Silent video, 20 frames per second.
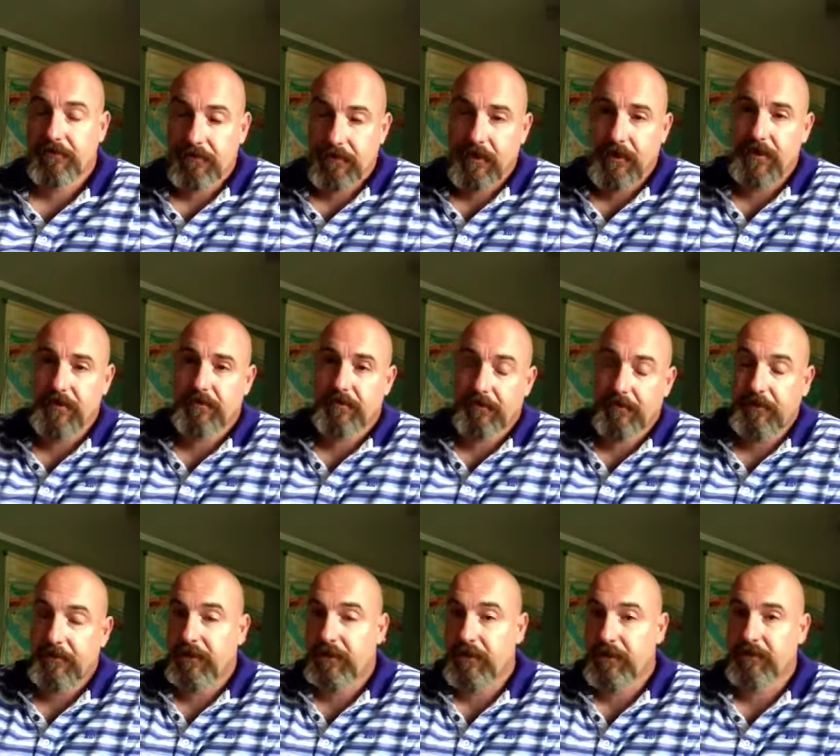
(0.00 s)
con,
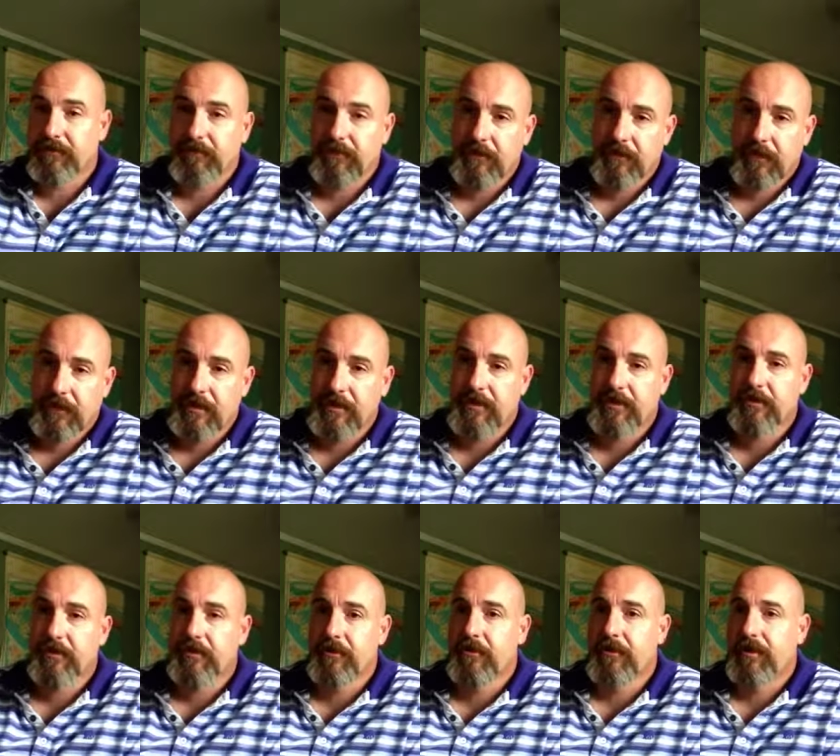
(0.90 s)
you know
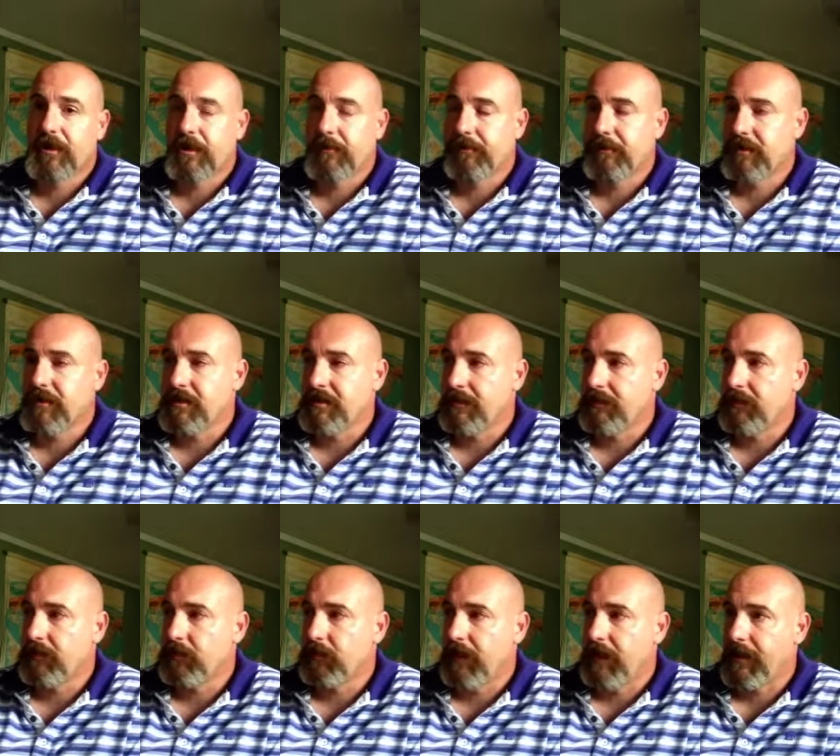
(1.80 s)
consider doing that, please,
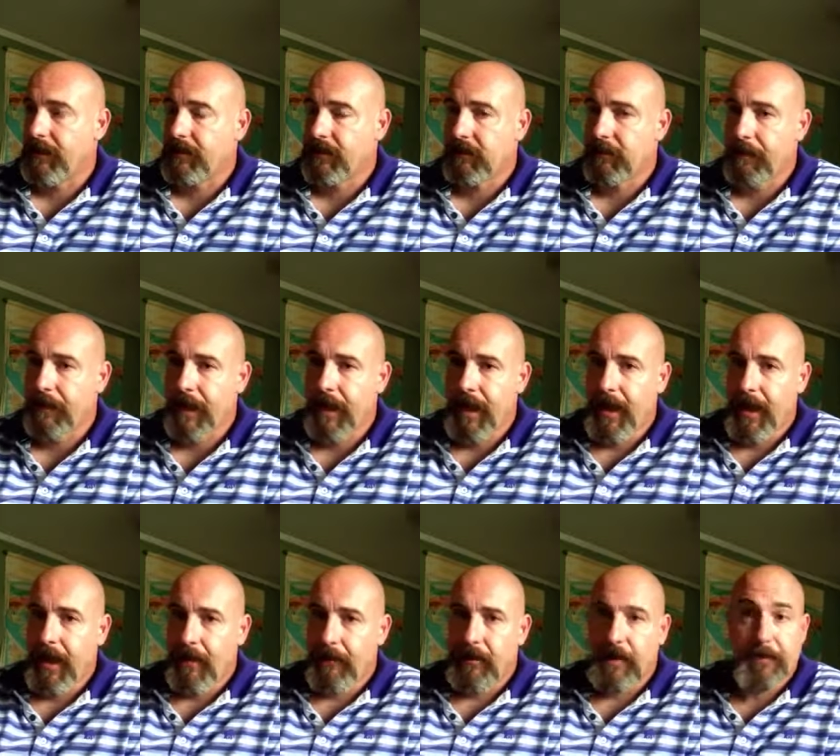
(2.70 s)
if you would like to.
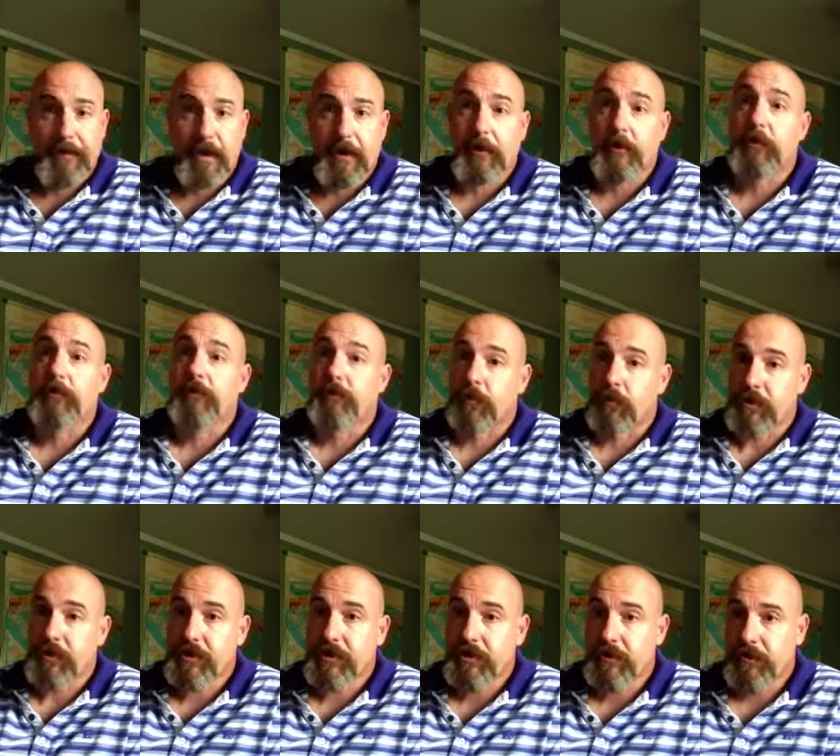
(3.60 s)
But I'm not going to
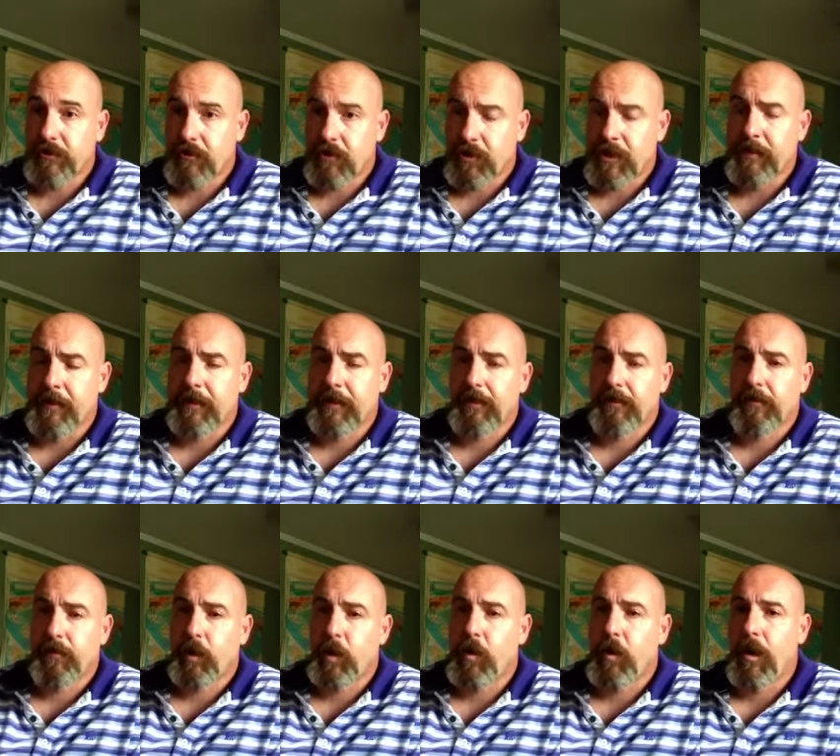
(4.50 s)
force you, nor am I going
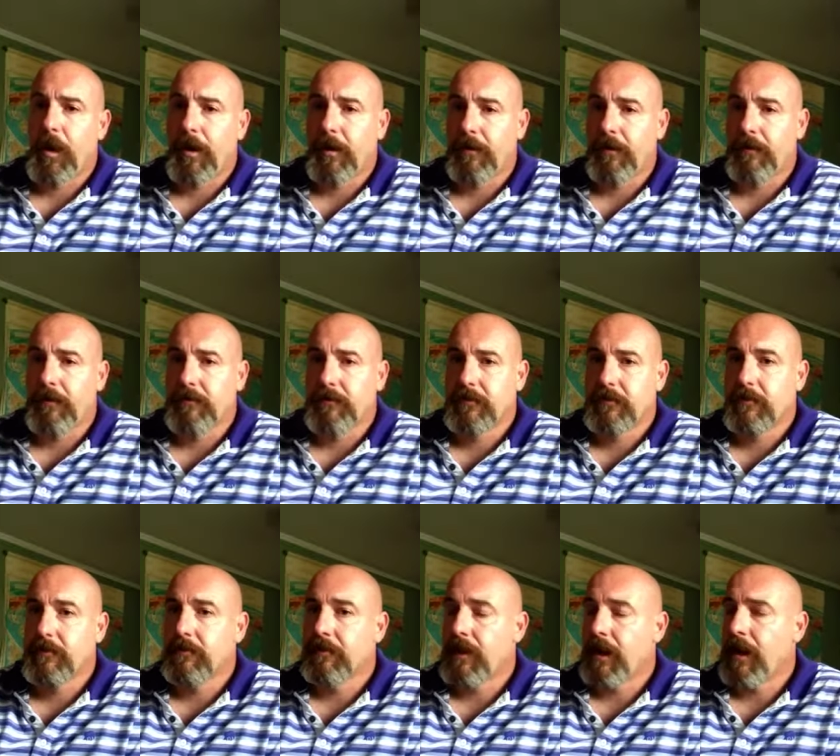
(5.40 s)
to require you to
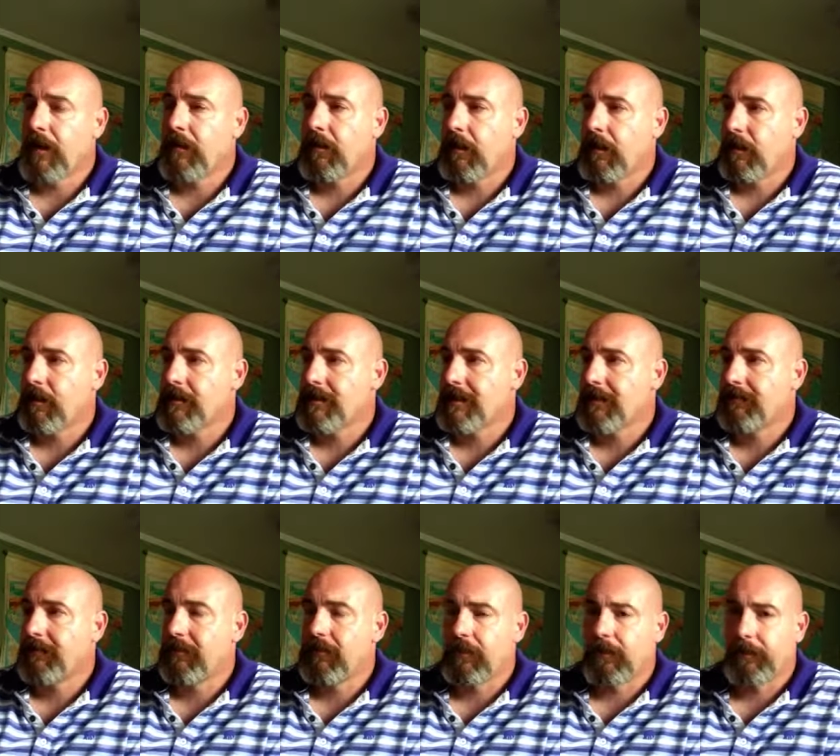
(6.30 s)
do that, because I'd
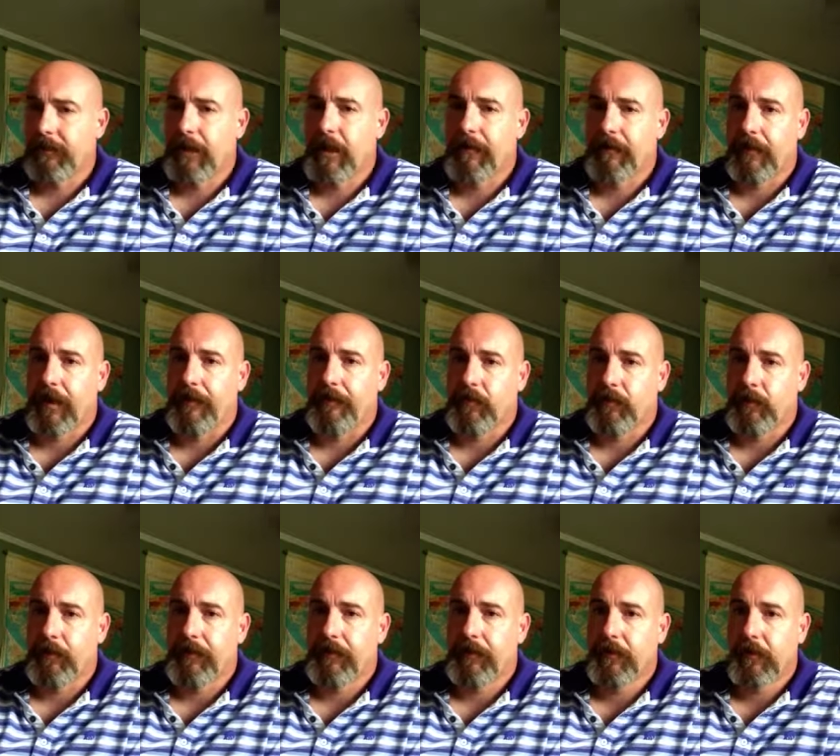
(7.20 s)
feel a little bit
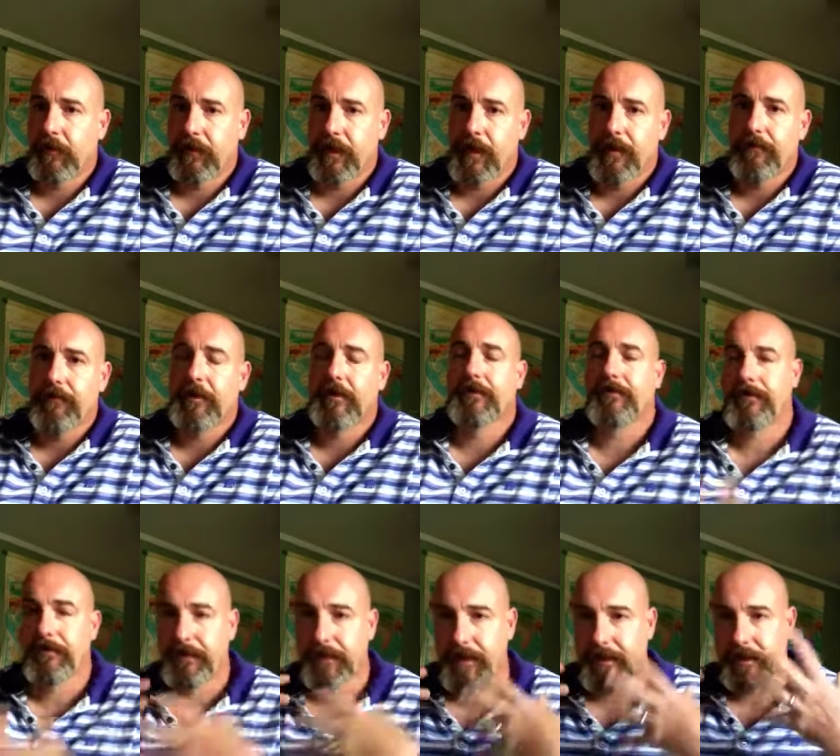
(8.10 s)
uncomfortable doing that. But
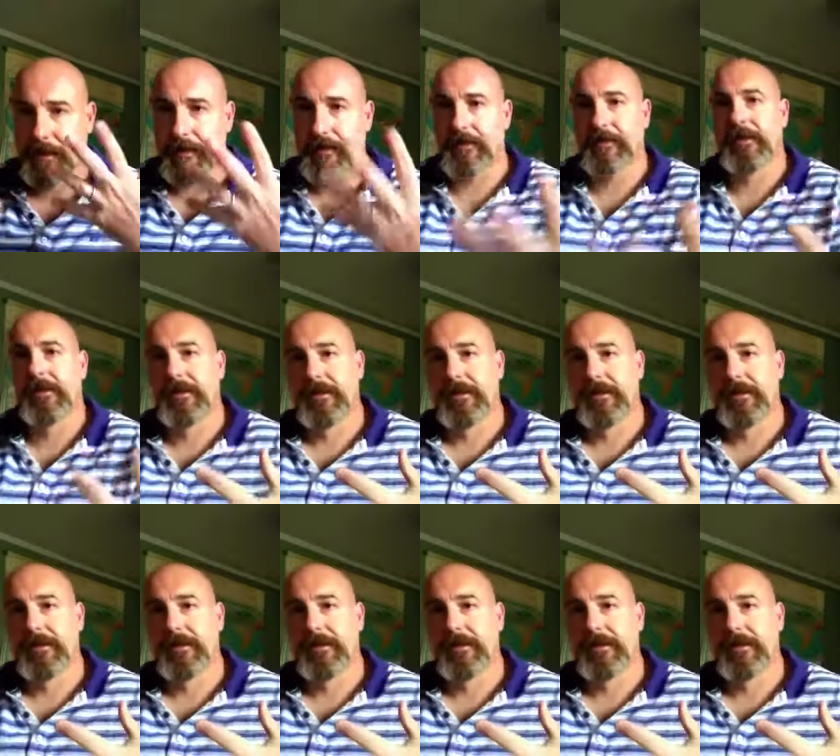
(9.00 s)
again,